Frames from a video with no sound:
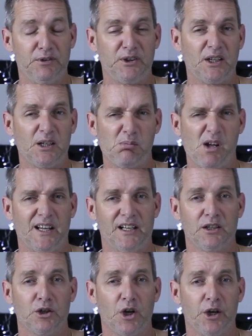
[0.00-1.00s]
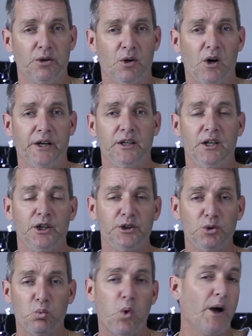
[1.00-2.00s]
thinking about getting the Note 9.
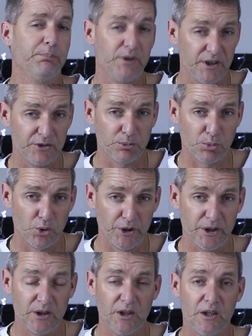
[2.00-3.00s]
You won't be disappointed.